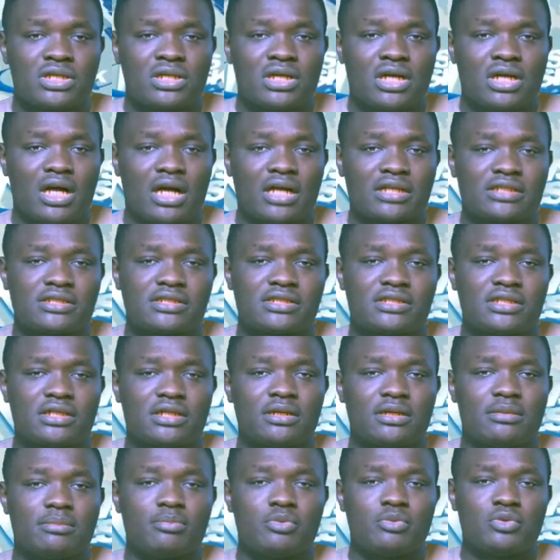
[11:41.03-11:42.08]
at
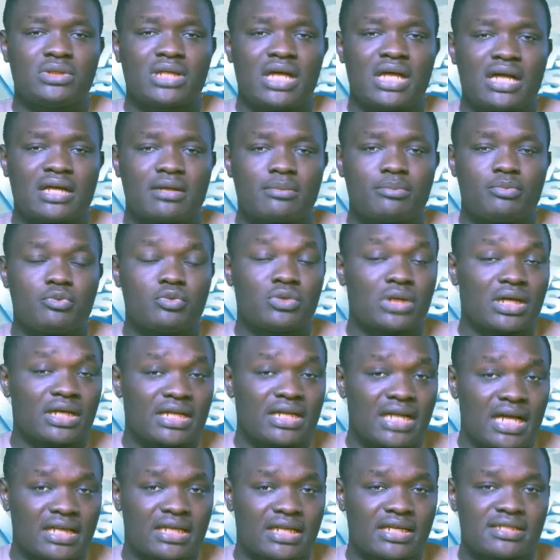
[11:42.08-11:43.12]
uh,
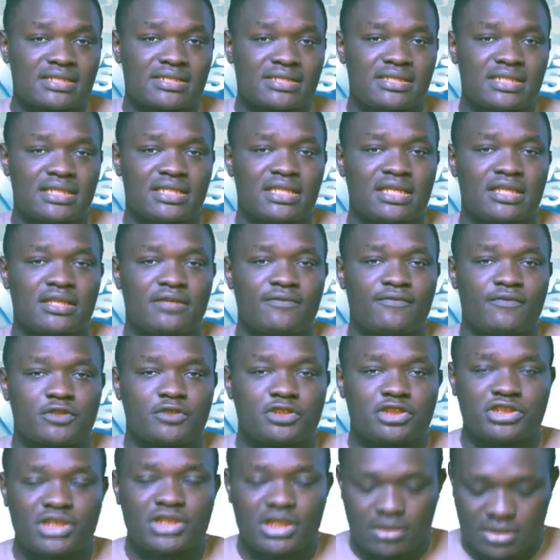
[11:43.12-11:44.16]
Bunagana seeking for
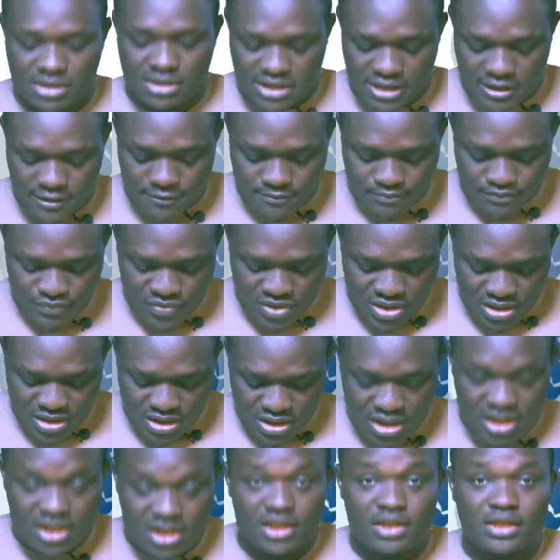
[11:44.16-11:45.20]
shelter
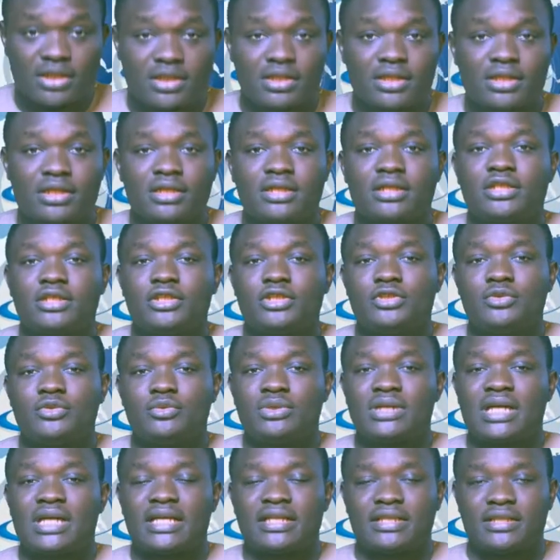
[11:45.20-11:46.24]
in
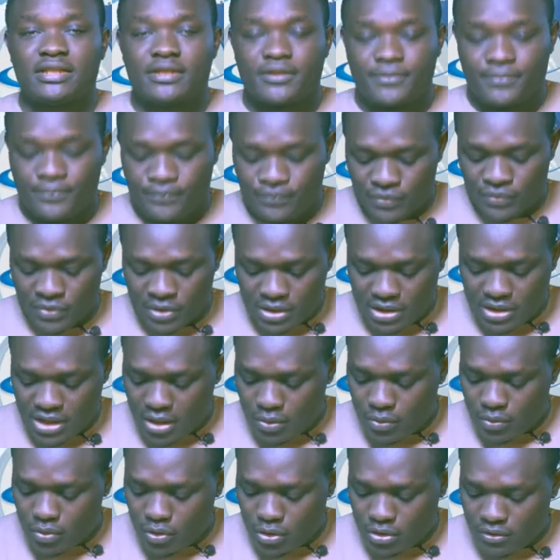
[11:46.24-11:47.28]
Uganda.
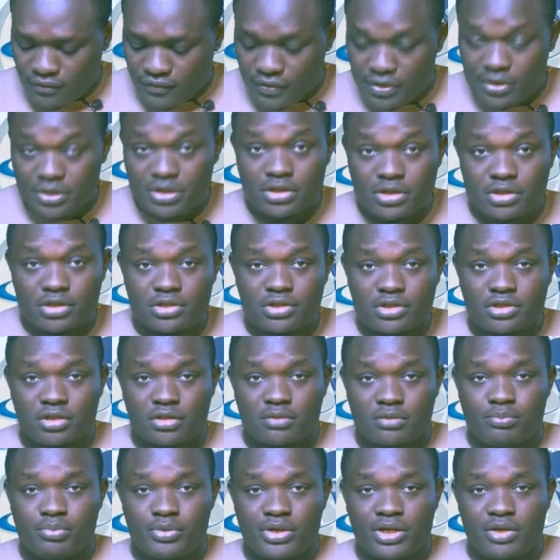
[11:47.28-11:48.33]
Now we're going to a very
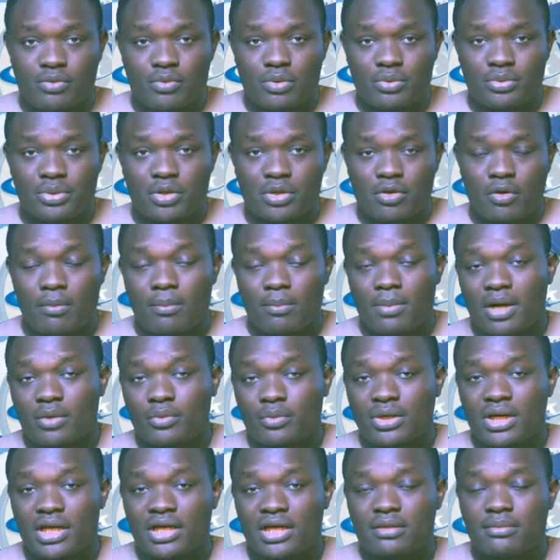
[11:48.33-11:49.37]
short break. When we come back,
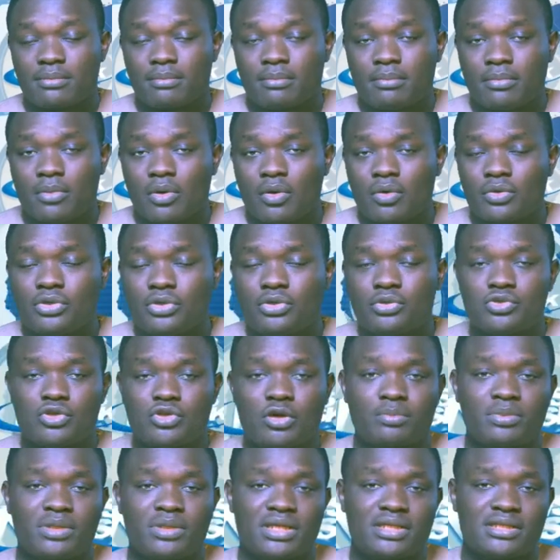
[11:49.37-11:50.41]
we get more news
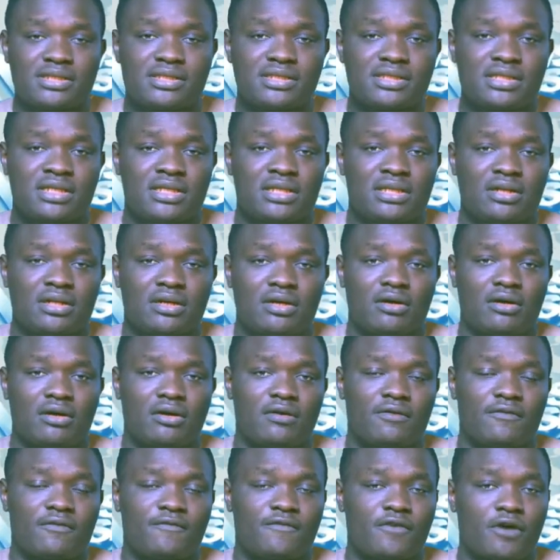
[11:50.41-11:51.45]
updates
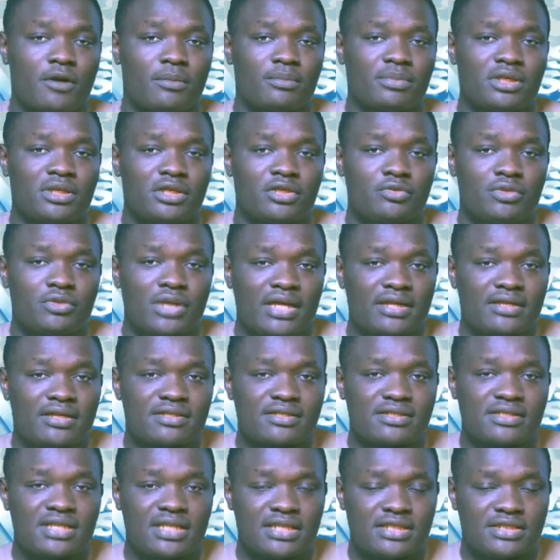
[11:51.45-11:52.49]
uh, from the United
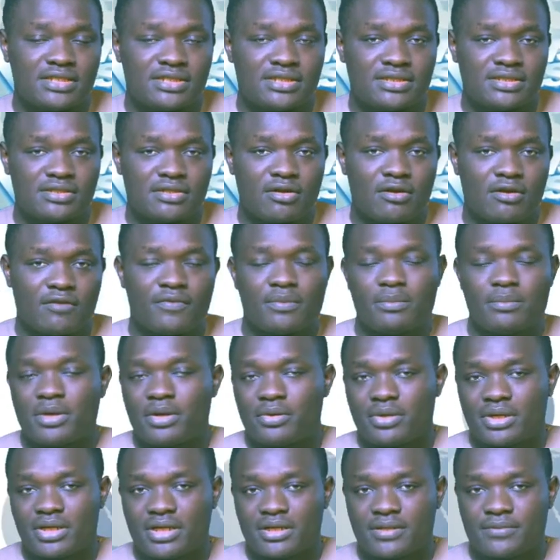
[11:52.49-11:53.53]
States of
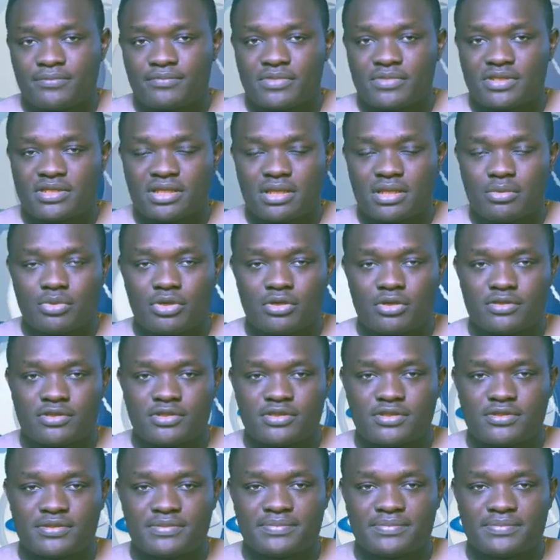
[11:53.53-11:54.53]
America. Stay with us.